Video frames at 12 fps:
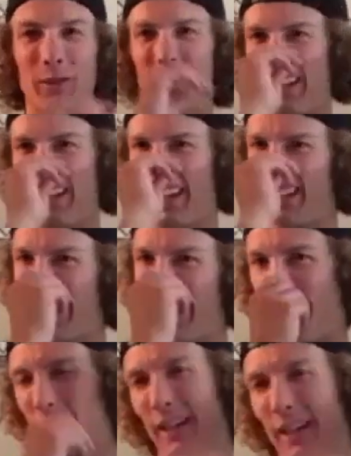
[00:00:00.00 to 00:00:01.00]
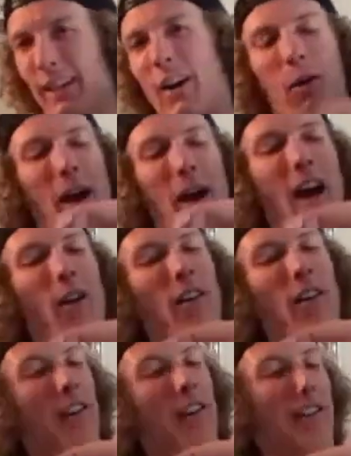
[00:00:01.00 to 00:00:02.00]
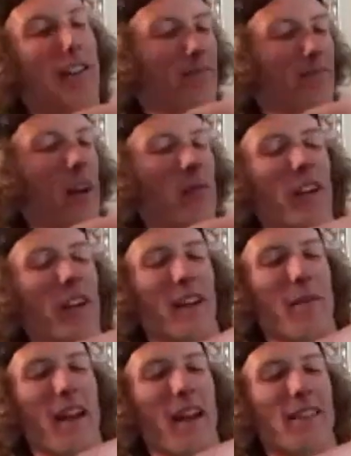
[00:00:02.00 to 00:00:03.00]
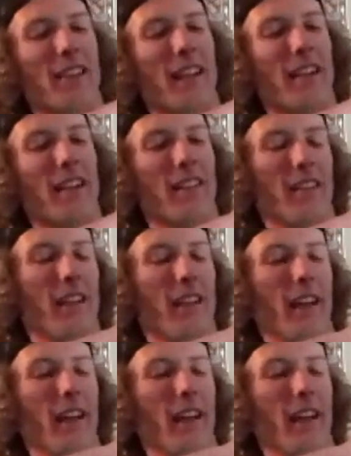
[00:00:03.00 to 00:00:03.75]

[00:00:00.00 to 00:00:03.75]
It was like I was like, oh wow, I'm running amazing.